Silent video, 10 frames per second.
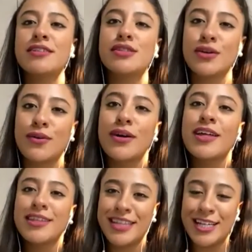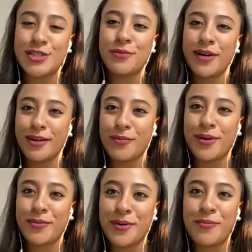So that's where
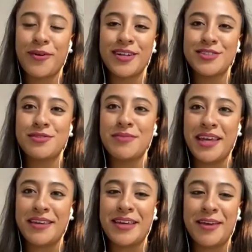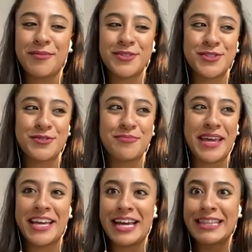we want to be able to
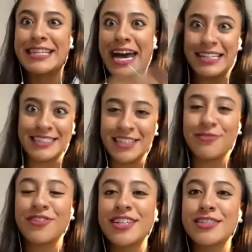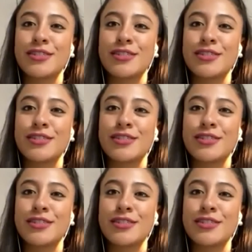make that difference.